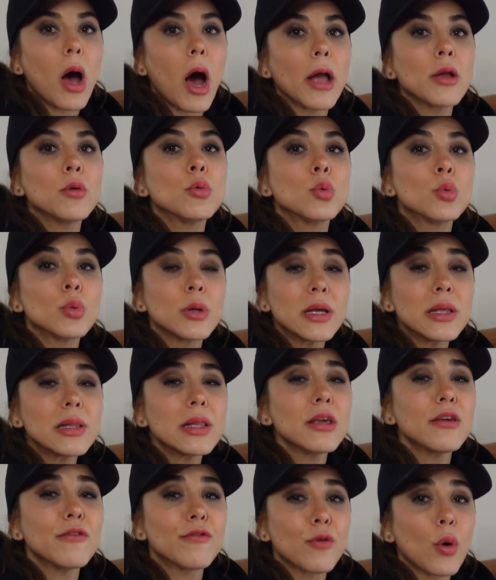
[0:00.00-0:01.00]
I
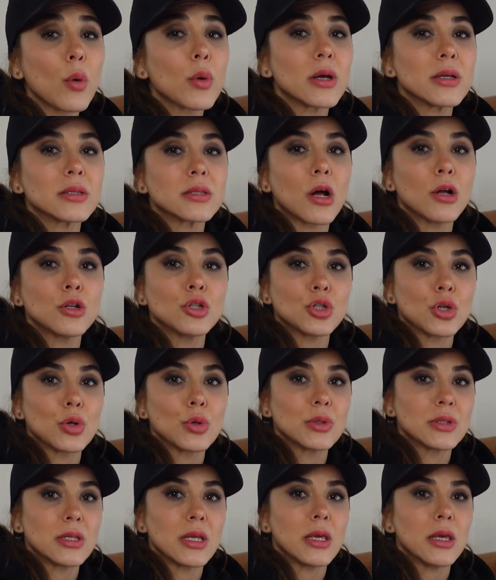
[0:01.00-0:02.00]
really focus on
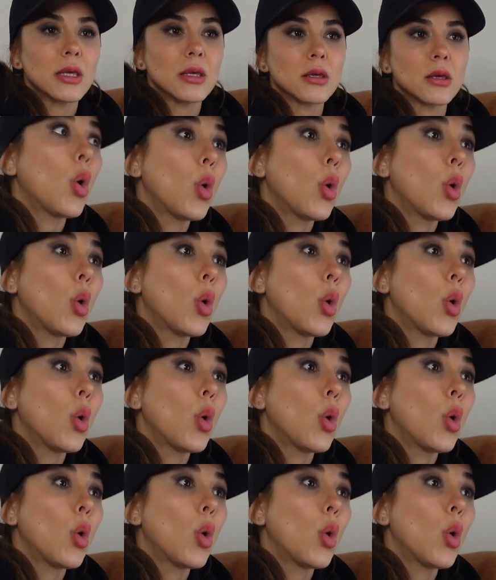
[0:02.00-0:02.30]
choosing